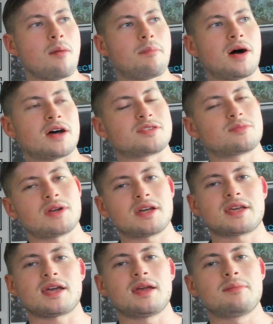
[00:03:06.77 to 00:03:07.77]
But when I
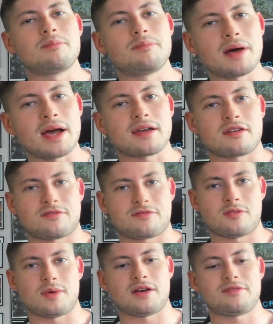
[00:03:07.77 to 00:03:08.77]
came back
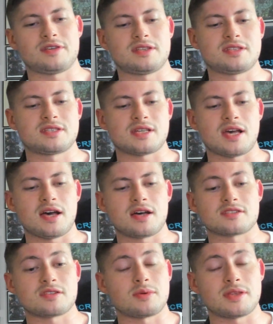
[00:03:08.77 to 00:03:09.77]
from Athens,
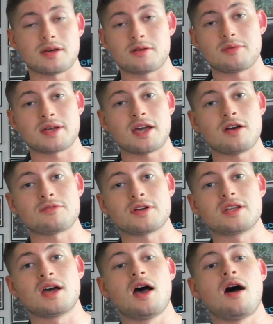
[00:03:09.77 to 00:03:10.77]
because I went there with my girlfriend,